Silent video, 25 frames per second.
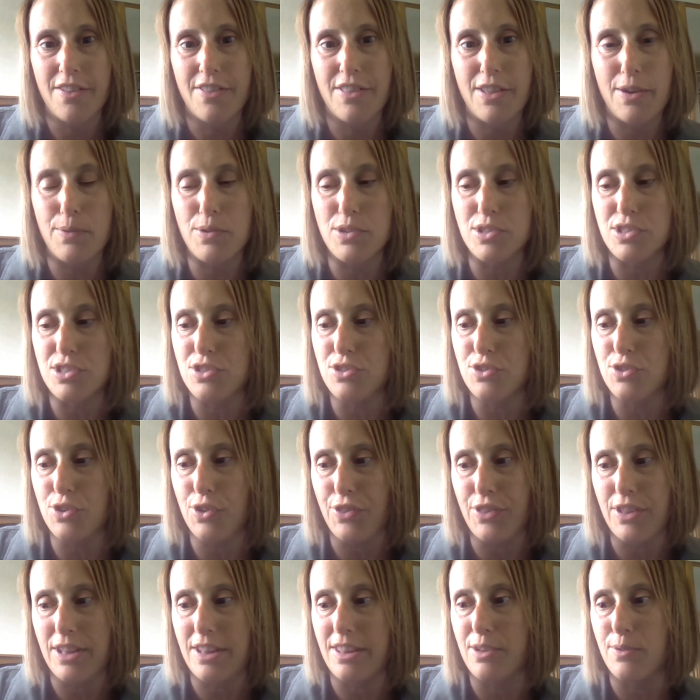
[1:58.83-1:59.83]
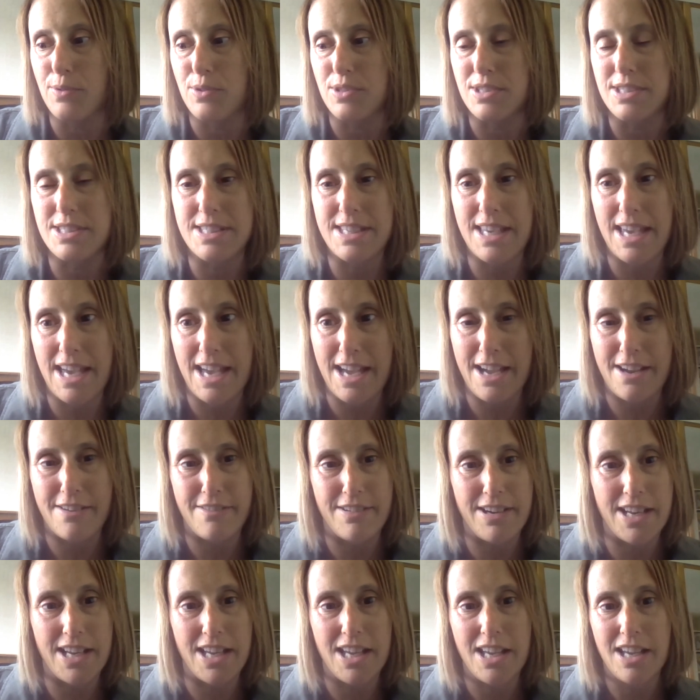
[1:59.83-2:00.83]
there was nothing that was
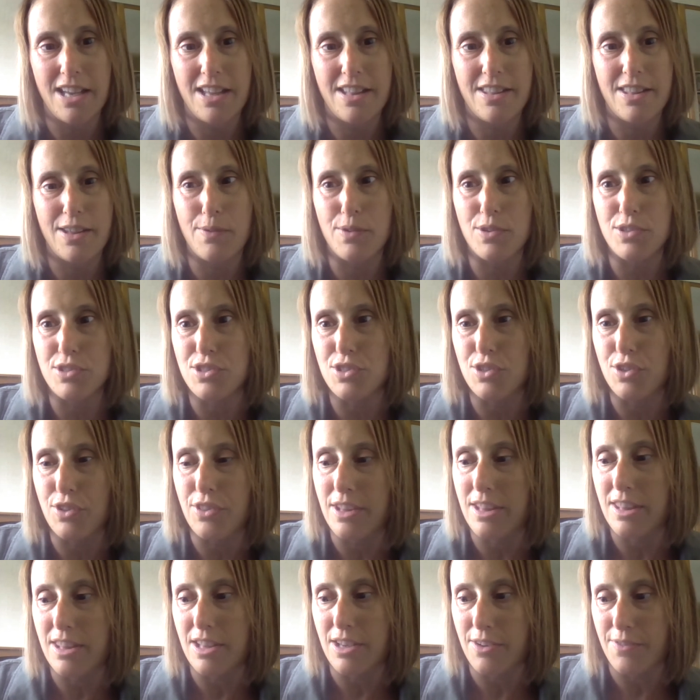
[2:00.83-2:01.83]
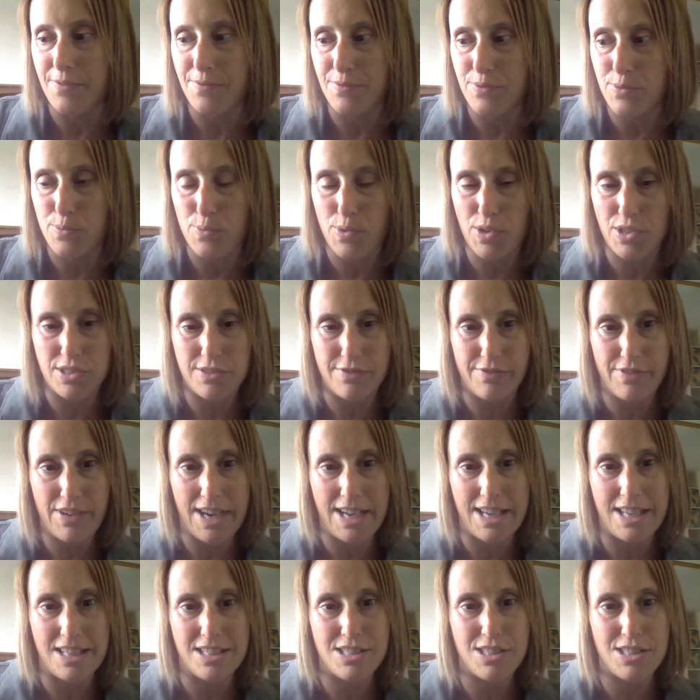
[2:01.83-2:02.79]
scary there was nothing that wasn't right.